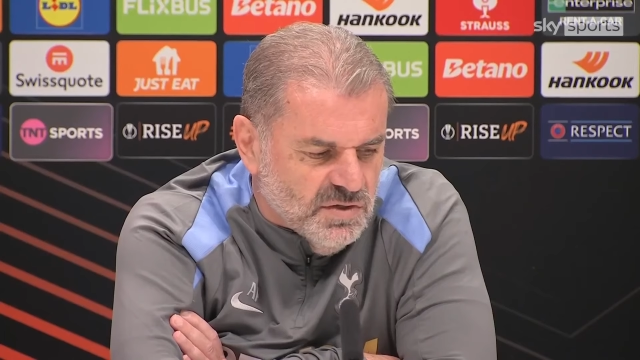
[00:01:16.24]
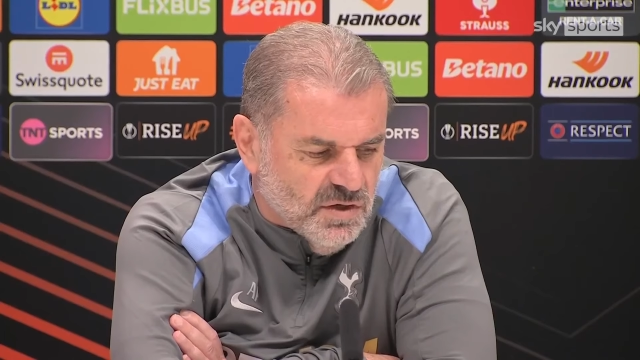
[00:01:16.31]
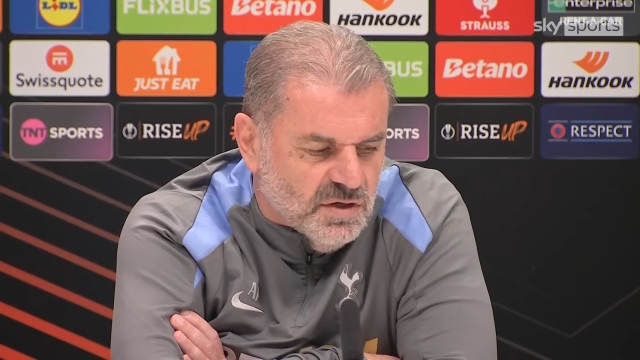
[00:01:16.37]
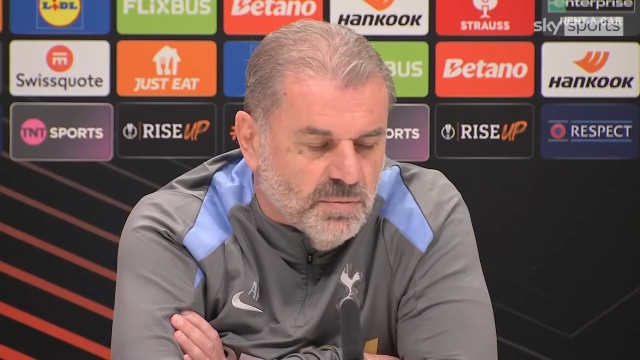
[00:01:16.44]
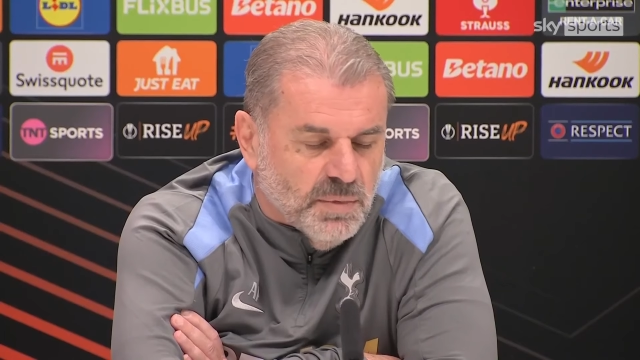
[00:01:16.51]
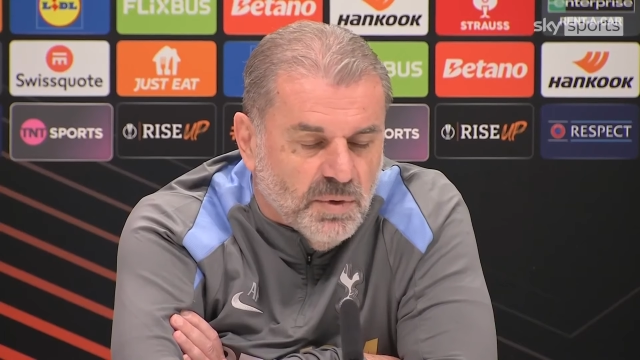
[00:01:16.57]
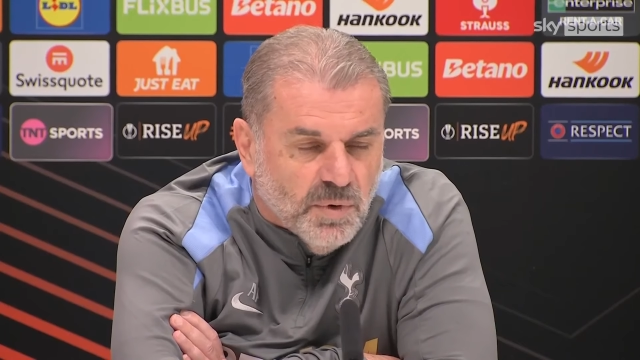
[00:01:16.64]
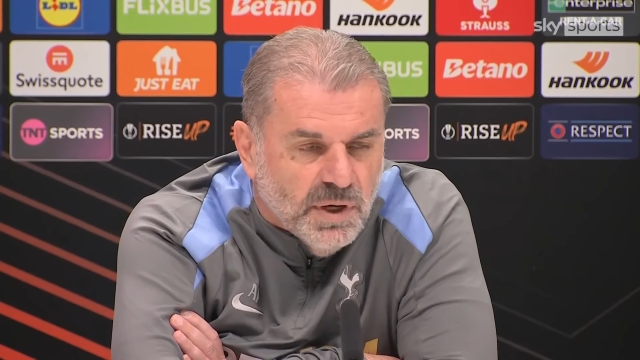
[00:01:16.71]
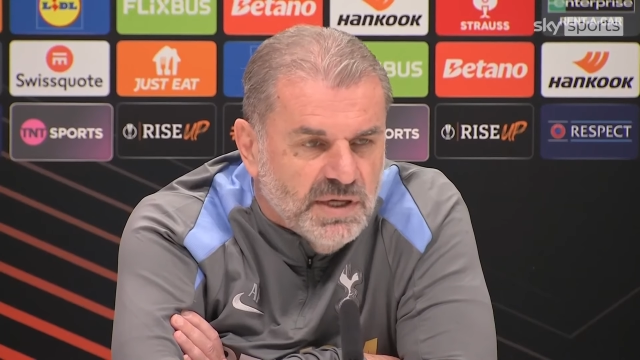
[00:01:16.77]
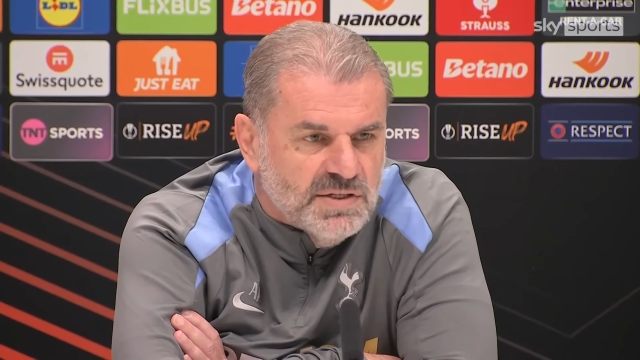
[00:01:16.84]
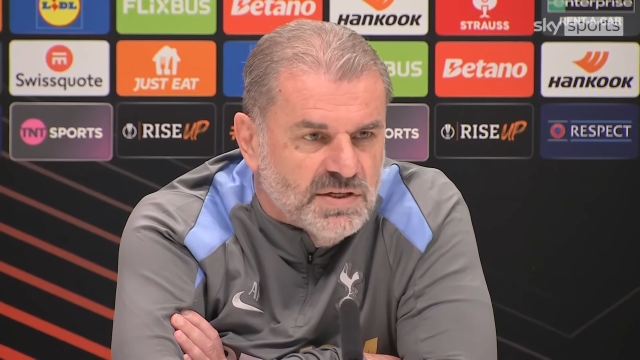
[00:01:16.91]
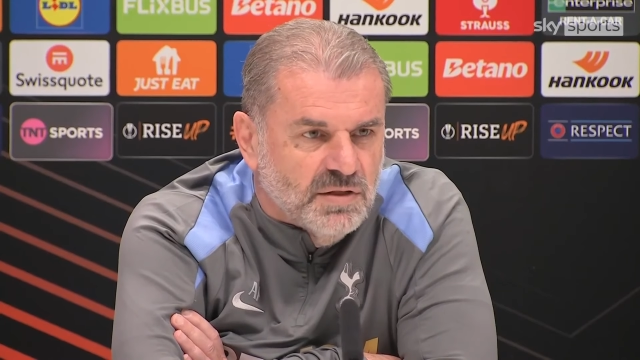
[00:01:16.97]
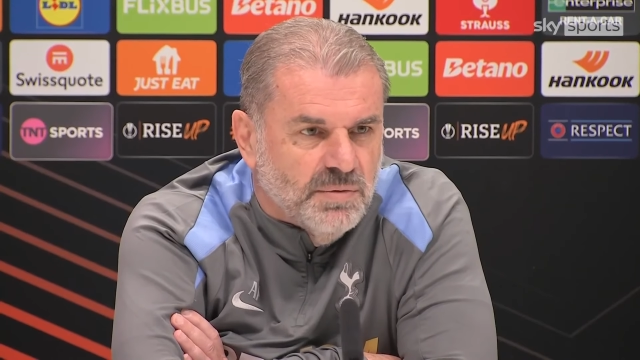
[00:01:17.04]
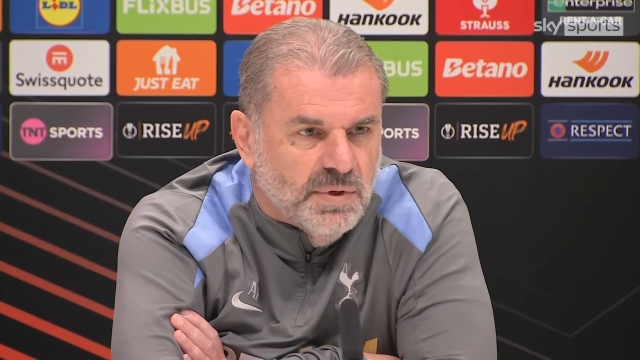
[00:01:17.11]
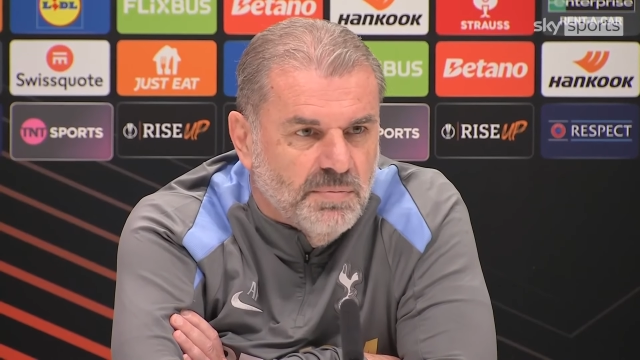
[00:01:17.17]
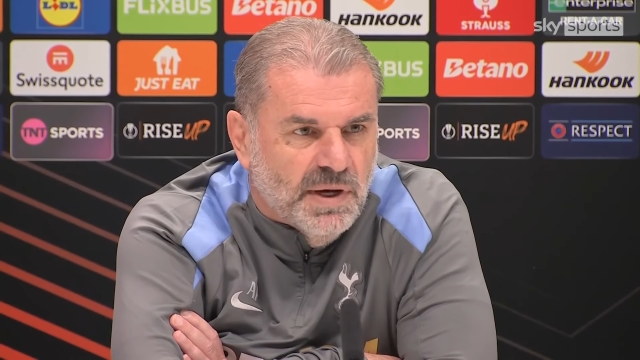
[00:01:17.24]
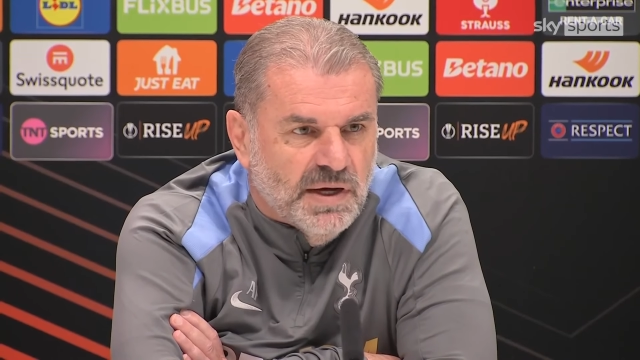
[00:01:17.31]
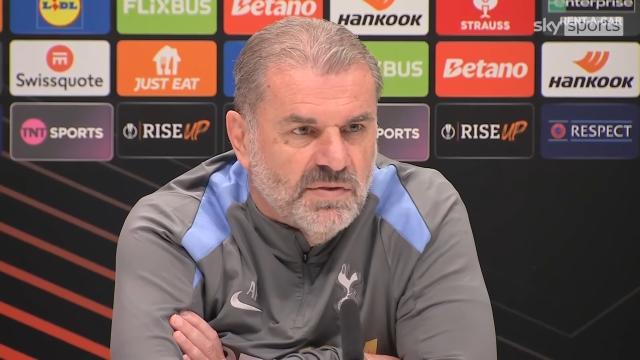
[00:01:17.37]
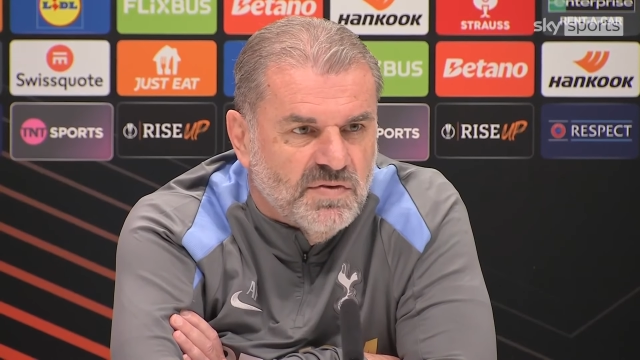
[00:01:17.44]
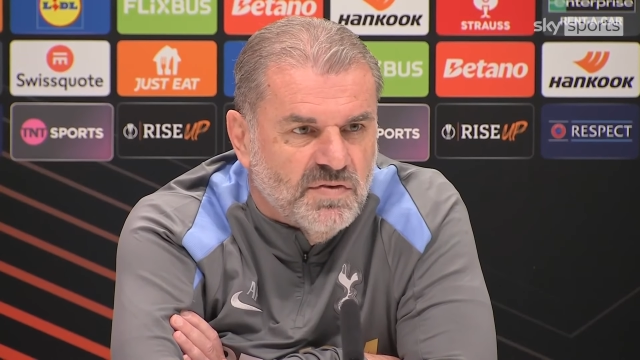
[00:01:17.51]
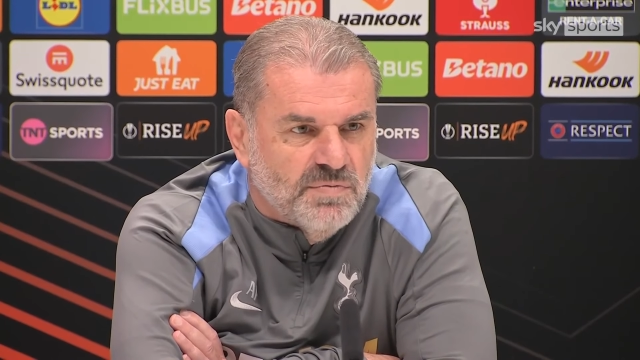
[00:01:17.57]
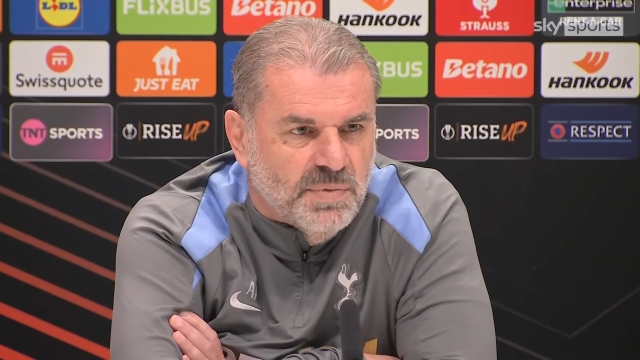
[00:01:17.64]
not going to be weeks; it'll be
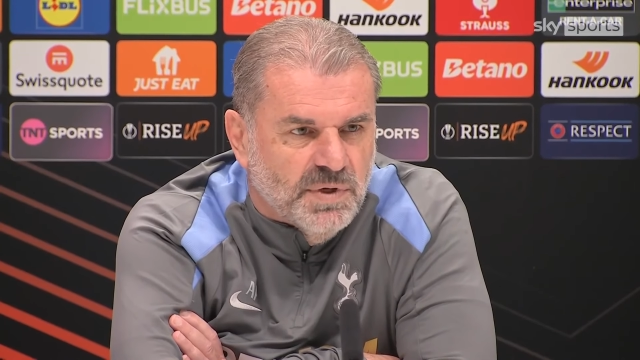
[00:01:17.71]
months.